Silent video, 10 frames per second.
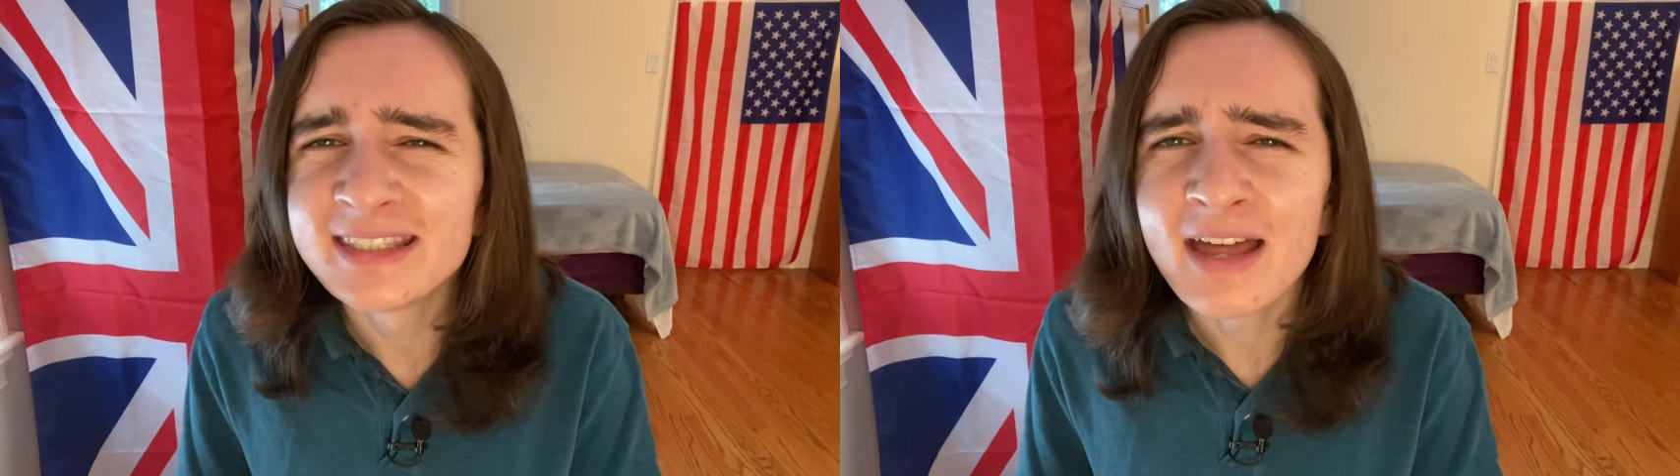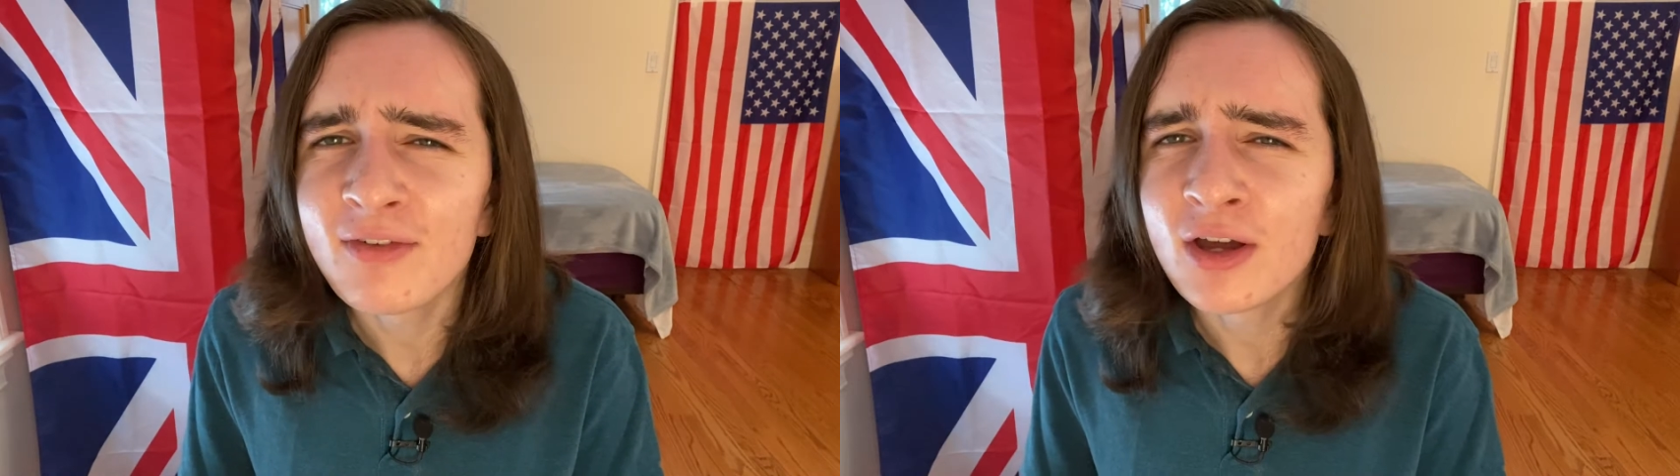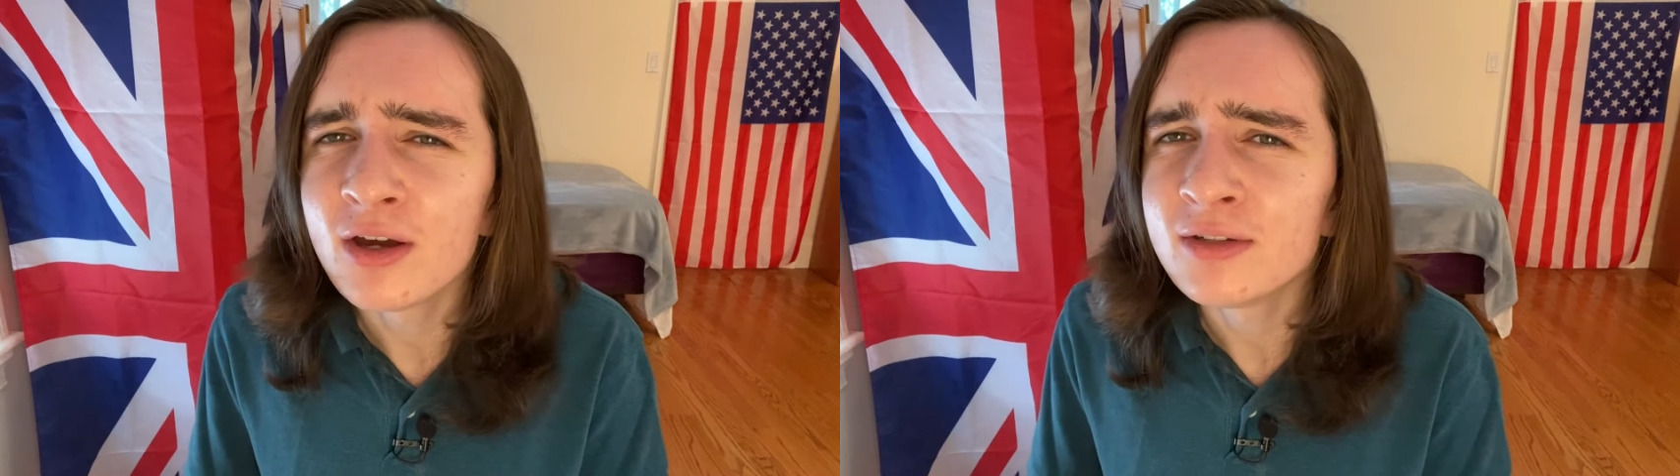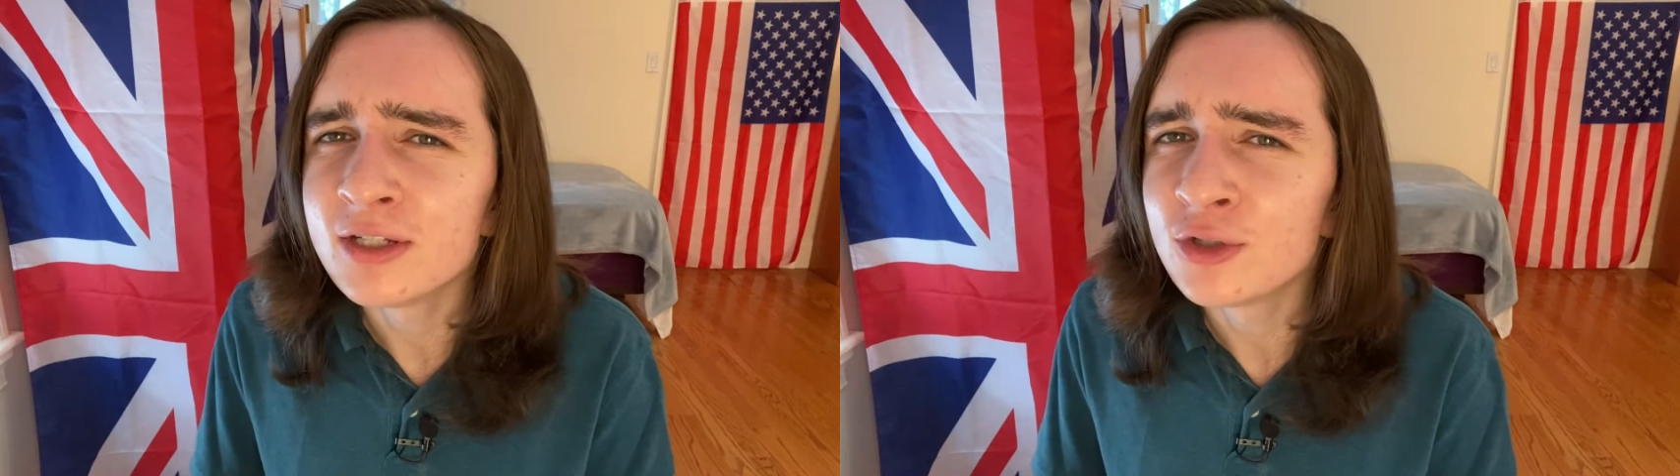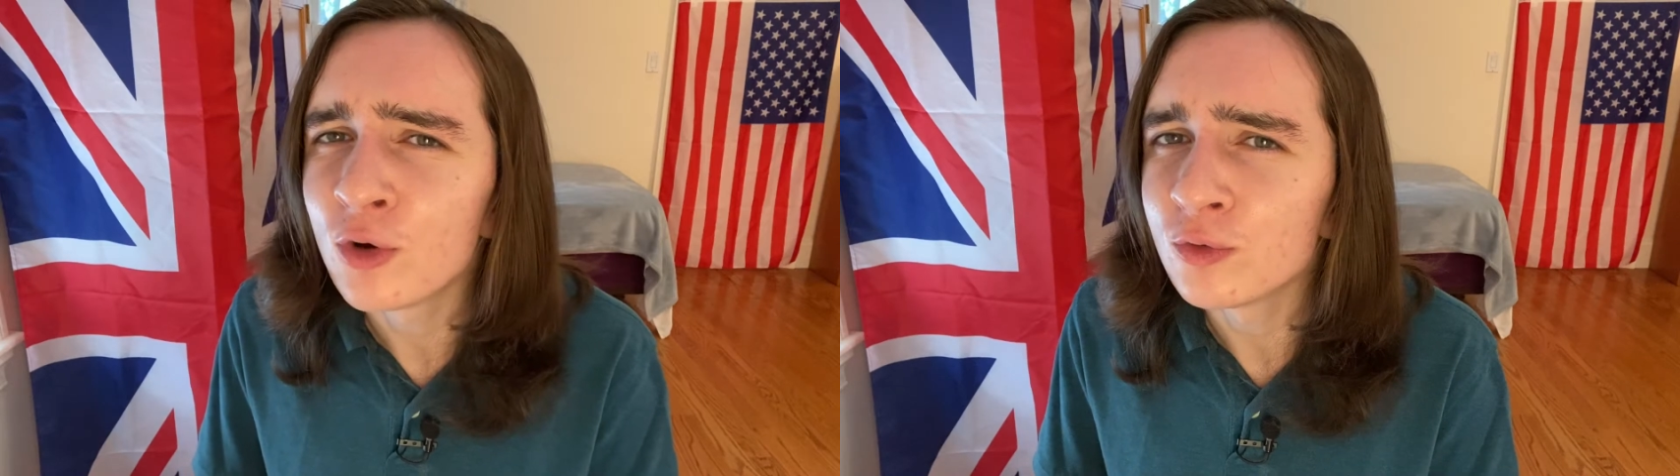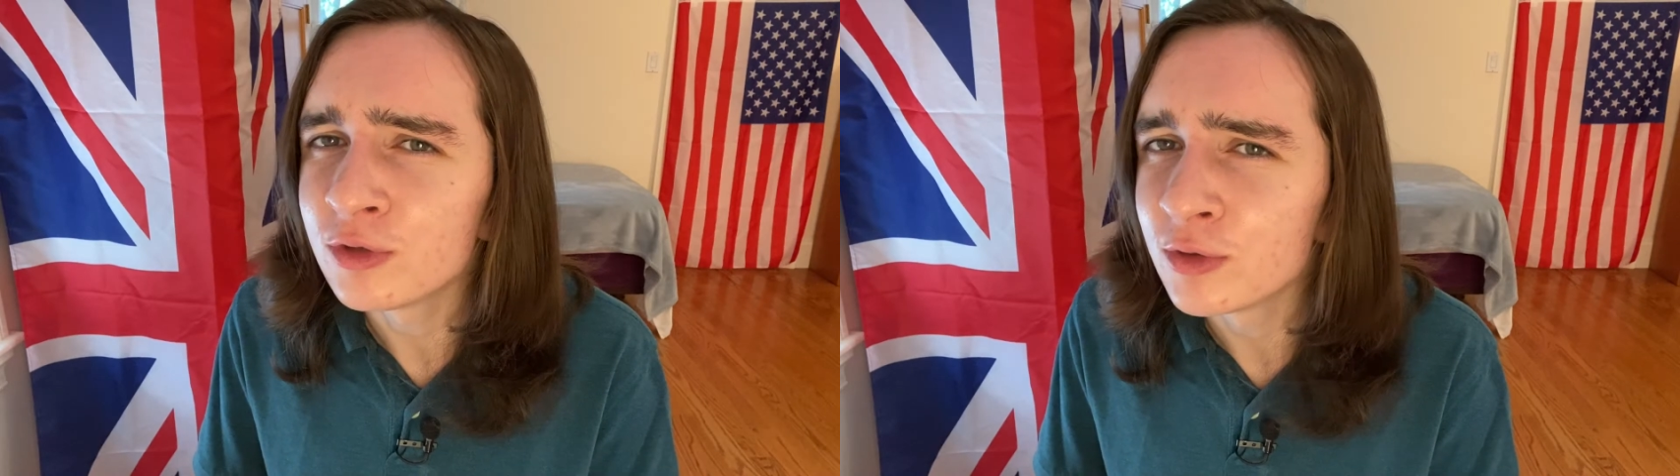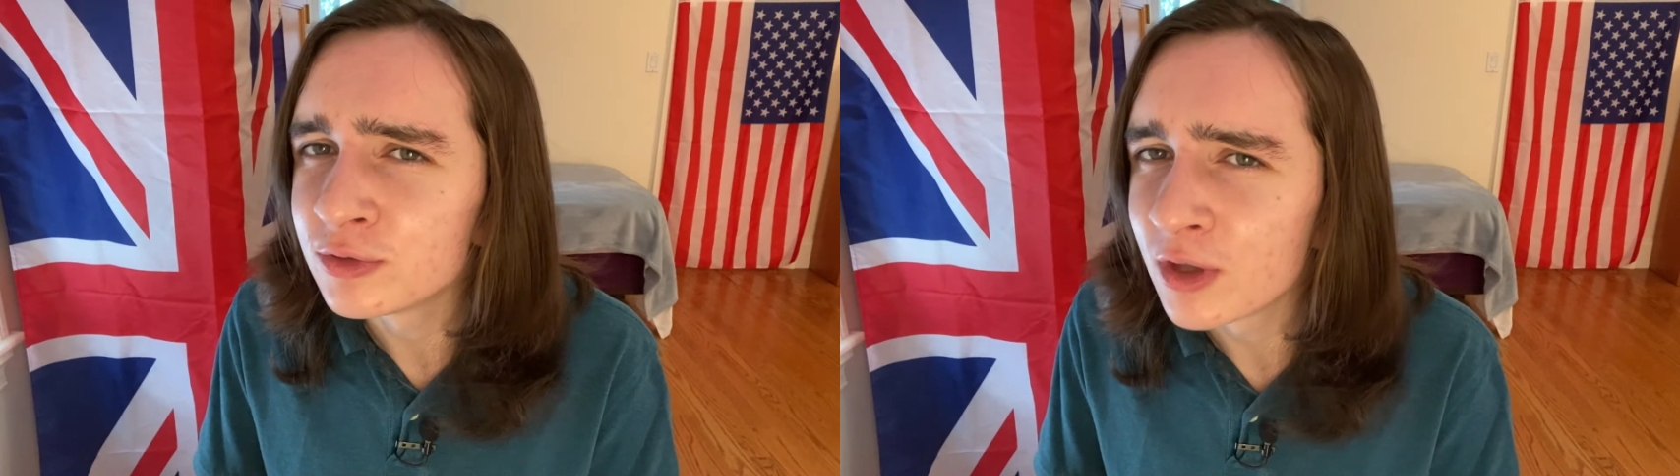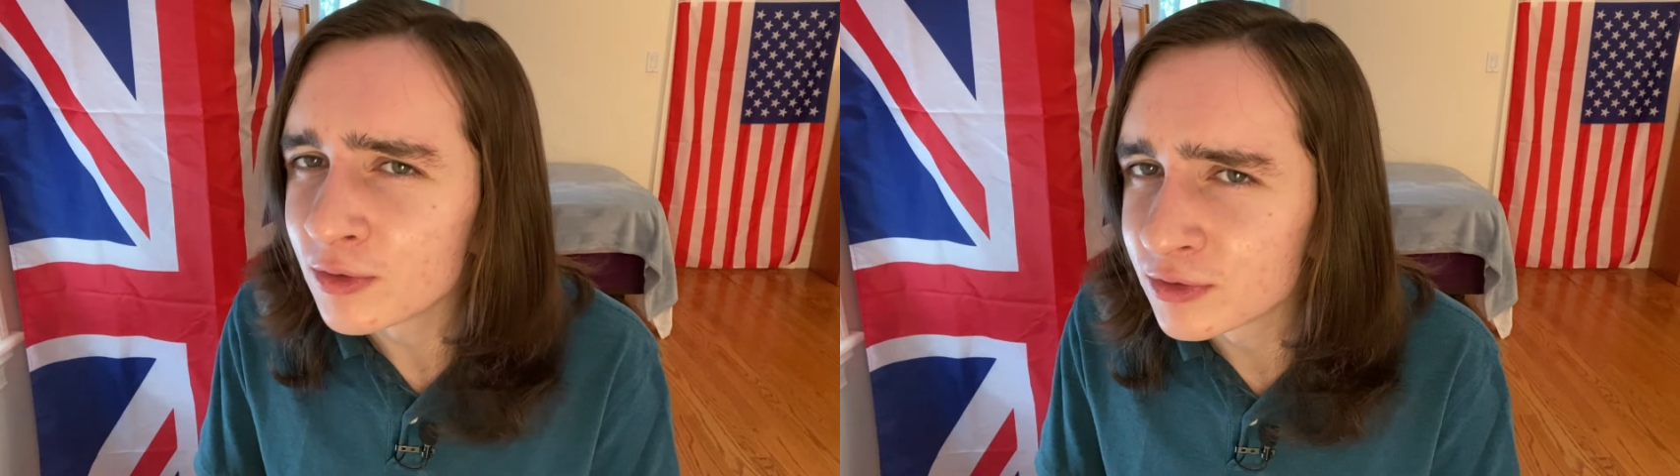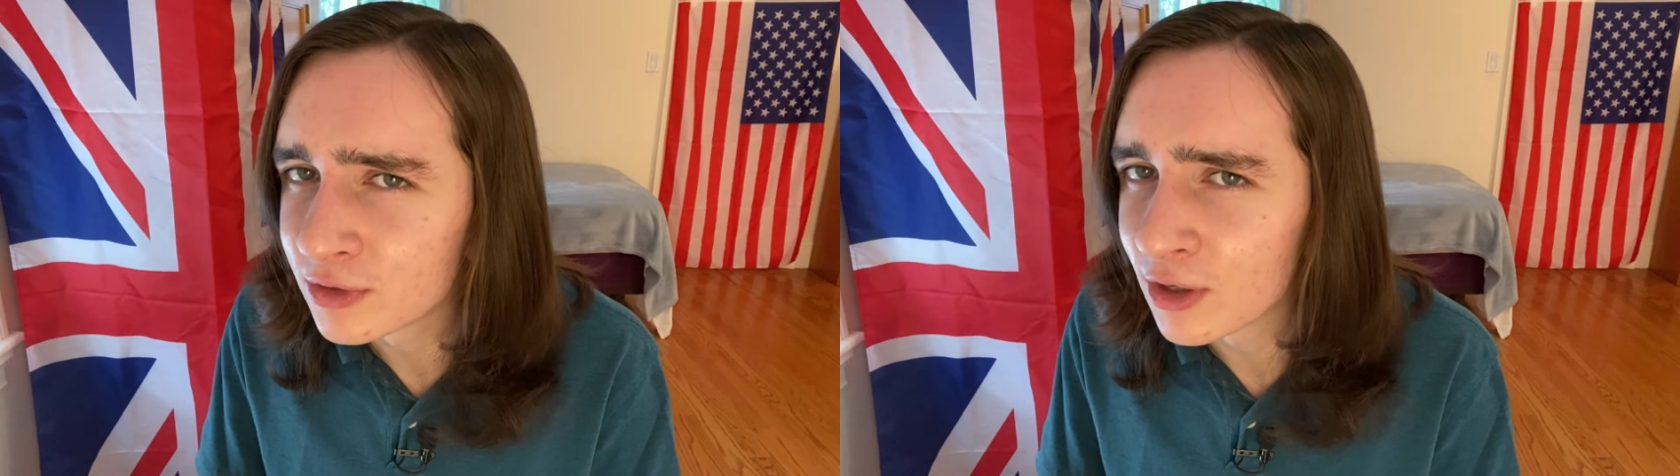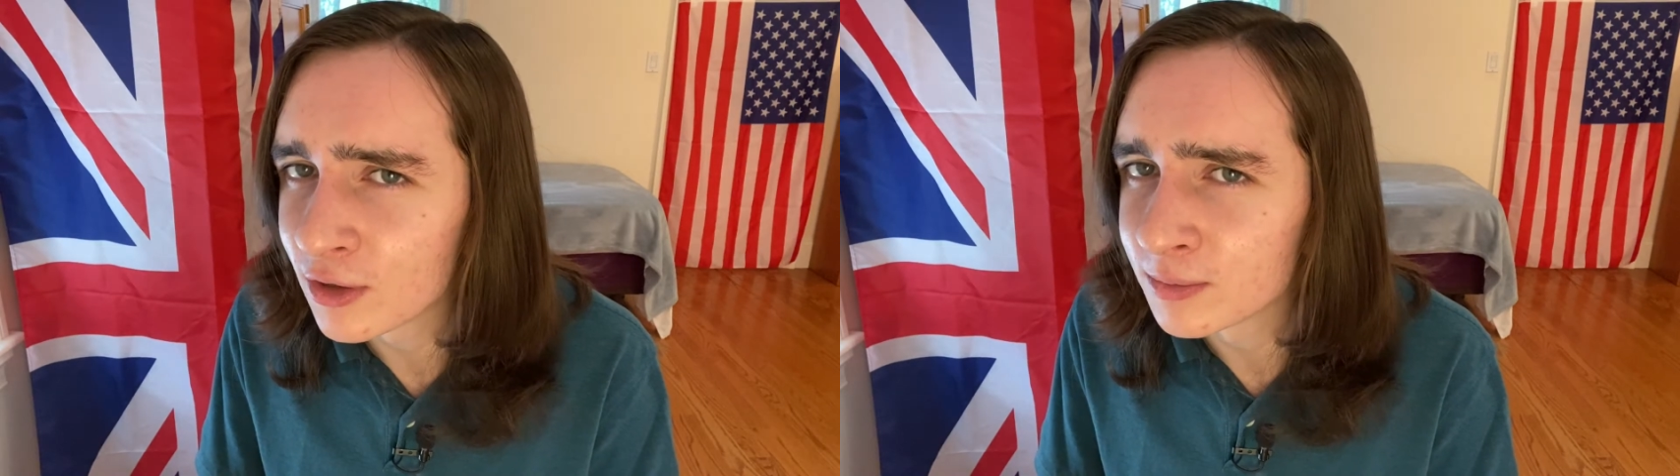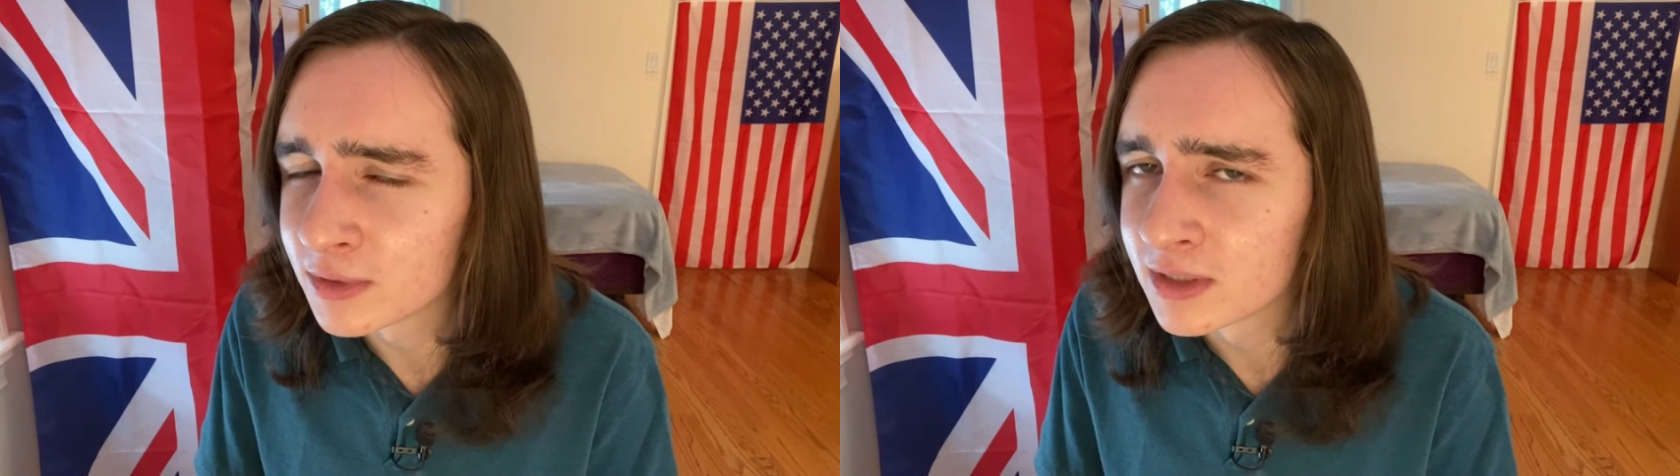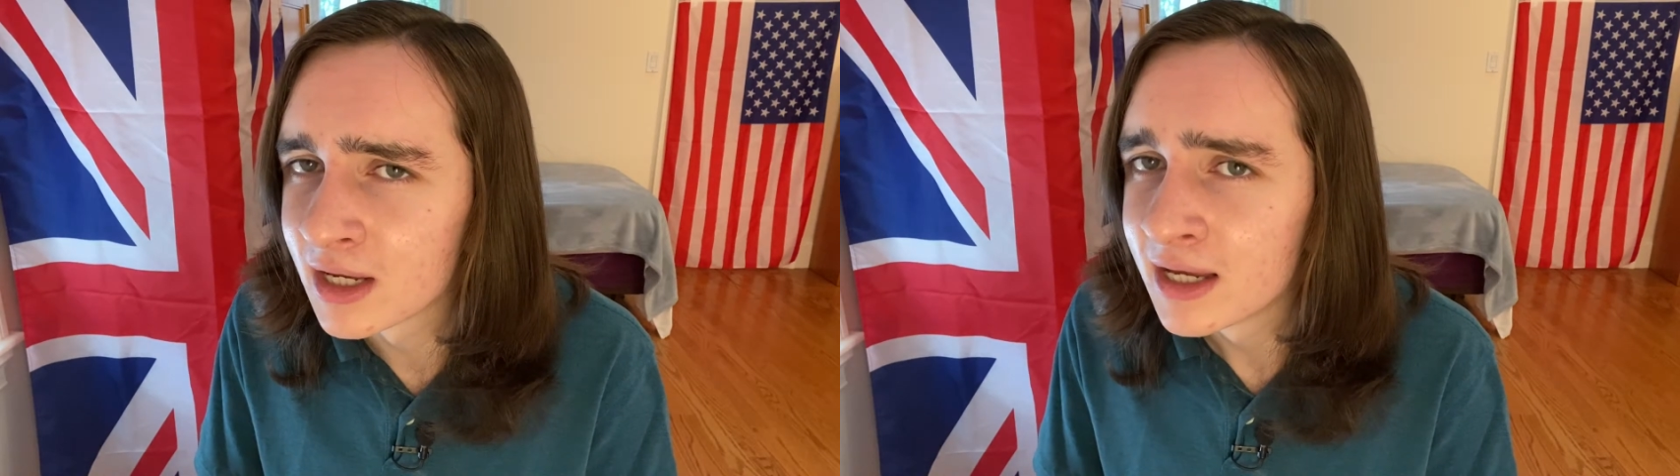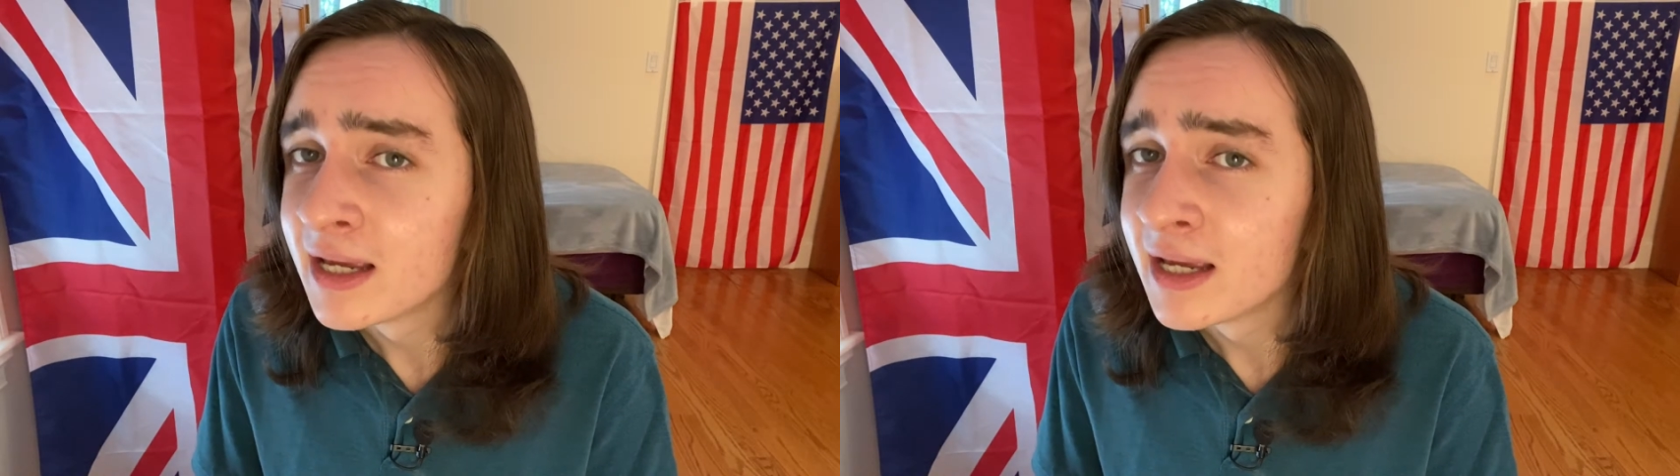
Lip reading: never heard an adult use those terms.